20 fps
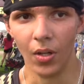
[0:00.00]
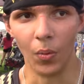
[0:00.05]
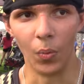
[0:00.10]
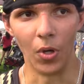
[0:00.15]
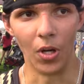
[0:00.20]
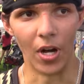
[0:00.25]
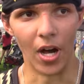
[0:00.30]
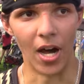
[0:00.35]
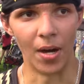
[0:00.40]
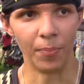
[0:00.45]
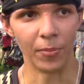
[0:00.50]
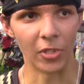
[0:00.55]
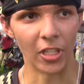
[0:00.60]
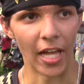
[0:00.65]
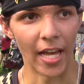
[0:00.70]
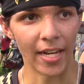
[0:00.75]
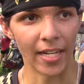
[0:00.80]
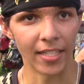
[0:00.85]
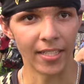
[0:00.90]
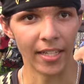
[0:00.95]
Well, I'm
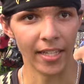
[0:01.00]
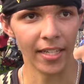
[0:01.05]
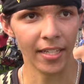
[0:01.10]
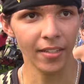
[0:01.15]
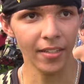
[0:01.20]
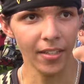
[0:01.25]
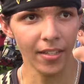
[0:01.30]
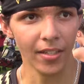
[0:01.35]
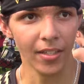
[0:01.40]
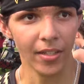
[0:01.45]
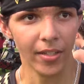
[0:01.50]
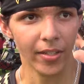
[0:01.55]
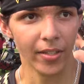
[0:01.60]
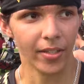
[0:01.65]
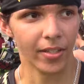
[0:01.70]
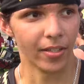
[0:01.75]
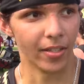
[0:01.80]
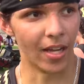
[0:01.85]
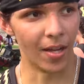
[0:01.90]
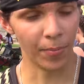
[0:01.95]
glad it did.
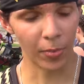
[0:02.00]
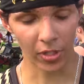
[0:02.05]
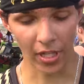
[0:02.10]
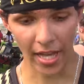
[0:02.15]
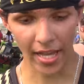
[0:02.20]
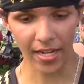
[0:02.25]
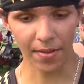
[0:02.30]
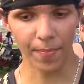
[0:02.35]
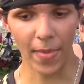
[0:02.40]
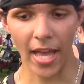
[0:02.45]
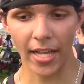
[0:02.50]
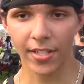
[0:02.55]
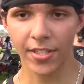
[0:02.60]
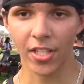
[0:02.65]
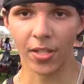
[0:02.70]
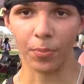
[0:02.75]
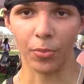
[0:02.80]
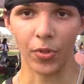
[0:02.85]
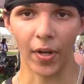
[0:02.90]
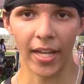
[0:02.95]
I'm glad it
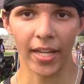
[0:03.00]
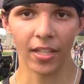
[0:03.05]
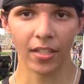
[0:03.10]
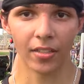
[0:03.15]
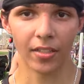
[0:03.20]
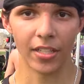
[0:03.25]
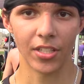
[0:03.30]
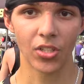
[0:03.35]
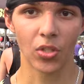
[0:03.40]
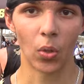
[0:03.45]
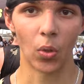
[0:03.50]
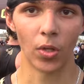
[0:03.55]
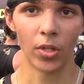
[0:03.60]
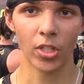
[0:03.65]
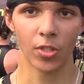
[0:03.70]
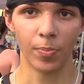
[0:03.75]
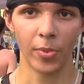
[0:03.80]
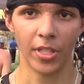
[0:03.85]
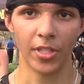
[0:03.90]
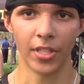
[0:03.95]
matched up great, this
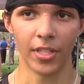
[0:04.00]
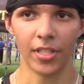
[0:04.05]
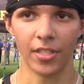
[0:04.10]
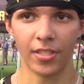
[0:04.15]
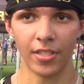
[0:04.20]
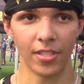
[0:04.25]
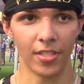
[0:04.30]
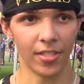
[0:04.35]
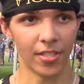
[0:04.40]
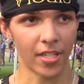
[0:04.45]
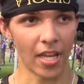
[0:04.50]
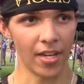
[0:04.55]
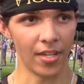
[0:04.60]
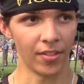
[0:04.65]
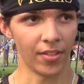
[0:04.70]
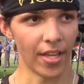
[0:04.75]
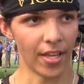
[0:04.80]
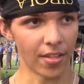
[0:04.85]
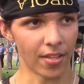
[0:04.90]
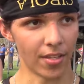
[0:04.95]
course, because this is kind
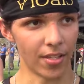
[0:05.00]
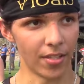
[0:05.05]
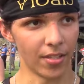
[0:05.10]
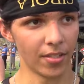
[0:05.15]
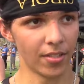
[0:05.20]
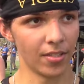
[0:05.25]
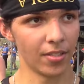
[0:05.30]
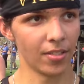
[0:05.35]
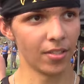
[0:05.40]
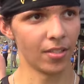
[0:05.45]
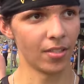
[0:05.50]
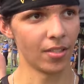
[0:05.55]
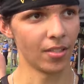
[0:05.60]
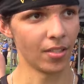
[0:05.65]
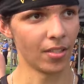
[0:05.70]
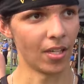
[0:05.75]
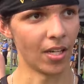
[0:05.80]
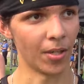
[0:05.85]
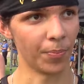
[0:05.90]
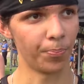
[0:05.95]
of like
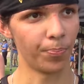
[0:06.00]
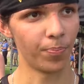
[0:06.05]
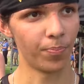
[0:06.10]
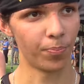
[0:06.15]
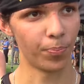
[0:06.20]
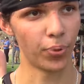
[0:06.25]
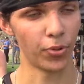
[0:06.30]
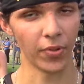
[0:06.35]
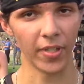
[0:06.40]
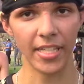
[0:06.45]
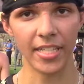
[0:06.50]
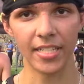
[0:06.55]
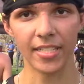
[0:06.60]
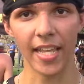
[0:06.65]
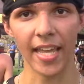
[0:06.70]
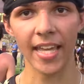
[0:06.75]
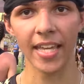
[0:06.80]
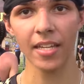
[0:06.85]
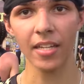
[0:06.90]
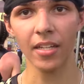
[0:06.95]
a
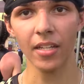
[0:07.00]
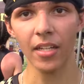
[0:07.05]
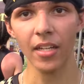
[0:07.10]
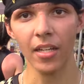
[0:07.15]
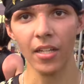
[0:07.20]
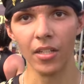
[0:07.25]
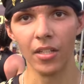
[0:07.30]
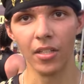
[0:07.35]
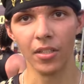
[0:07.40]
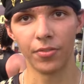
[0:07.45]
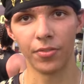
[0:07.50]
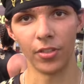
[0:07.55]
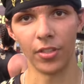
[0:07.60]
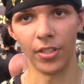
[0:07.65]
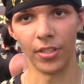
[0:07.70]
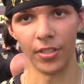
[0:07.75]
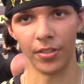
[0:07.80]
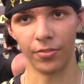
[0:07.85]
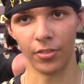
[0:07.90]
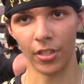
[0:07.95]
pre-state
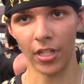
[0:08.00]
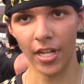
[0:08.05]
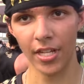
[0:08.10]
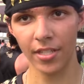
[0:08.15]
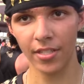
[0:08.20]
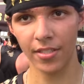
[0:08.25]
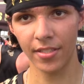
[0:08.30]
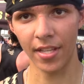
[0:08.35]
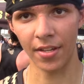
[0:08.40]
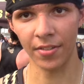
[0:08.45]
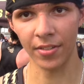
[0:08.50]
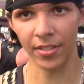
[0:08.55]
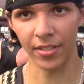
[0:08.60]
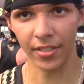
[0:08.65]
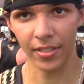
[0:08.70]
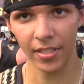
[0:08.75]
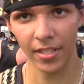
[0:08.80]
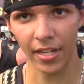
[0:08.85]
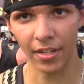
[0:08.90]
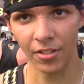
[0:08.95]
for us down
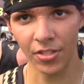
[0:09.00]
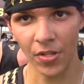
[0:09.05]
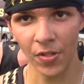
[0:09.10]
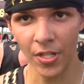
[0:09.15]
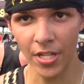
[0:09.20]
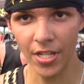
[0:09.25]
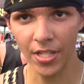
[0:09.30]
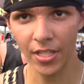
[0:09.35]
in Arizona.